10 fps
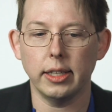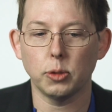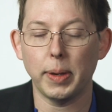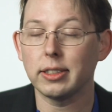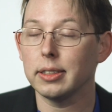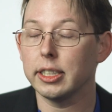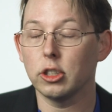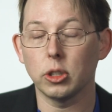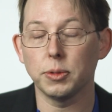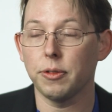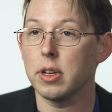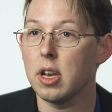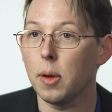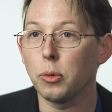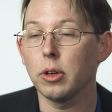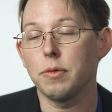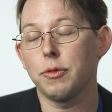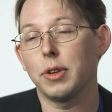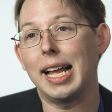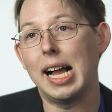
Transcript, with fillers: especially in terms of the number of different